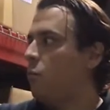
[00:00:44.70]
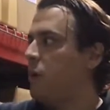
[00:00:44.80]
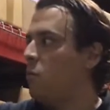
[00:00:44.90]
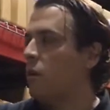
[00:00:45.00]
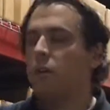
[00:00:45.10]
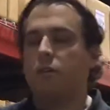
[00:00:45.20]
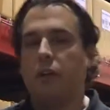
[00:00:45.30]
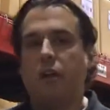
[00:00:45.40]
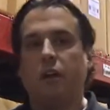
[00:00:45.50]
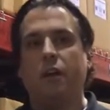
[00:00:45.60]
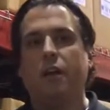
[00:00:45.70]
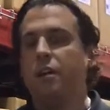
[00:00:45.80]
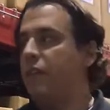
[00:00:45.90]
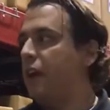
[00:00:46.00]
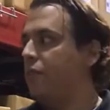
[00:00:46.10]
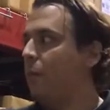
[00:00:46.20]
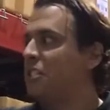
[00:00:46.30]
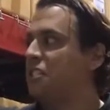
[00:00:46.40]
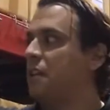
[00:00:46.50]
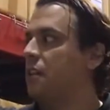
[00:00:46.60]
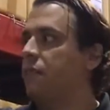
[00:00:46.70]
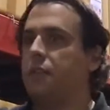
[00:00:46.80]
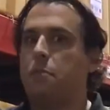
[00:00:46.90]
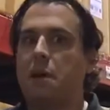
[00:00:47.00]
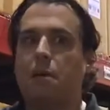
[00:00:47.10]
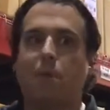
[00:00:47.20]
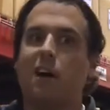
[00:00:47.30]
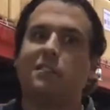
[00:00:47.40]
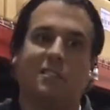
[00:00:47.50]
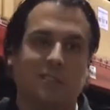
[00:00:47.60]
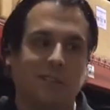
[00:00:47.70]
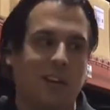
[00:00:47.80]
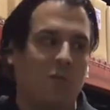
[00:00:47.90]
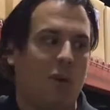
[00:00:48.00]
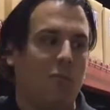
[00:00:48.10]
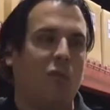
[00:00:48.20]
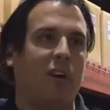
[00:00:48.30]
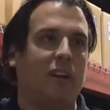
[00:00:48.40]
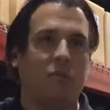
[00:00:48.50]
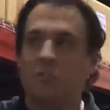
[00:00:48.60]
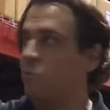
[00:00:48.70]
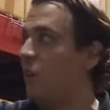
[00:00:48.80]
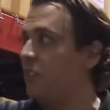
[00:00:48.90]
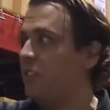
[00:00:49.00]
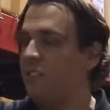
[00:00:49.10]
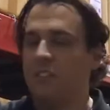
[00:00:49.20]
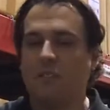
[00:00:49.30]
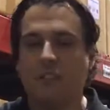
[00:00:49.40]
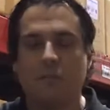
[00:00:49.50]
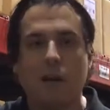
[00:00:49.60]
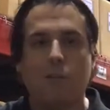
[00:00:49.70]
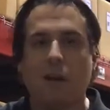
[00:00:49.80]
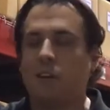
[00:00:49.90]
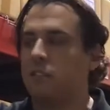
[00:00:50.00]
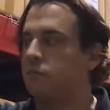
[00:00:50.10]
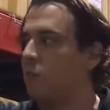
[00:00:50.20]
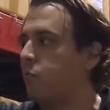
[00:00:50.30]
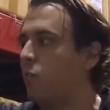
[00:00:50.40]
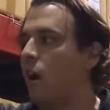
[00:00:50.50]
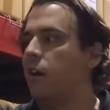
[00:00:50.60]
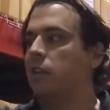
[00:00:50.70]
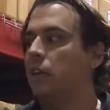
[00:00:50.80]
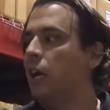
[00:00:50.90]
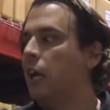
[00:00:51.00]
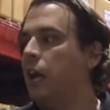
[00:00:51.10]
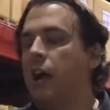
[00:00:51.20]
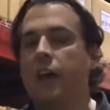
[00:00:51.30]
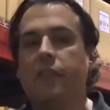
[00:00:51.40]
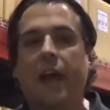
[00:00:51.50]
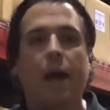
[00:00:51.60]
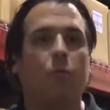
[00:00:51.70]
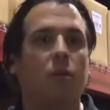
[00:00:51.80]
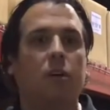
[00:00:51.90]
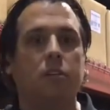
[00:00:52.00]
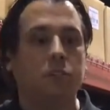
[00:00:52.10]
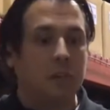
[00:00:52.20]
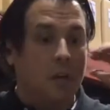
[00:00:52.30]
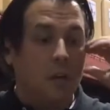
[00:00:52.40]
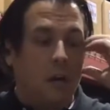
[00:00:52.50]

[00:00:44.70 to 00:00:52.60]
We were innovative by just selling 50-pound boxes at one point, which is what this is, a 50-pound box of product. And that was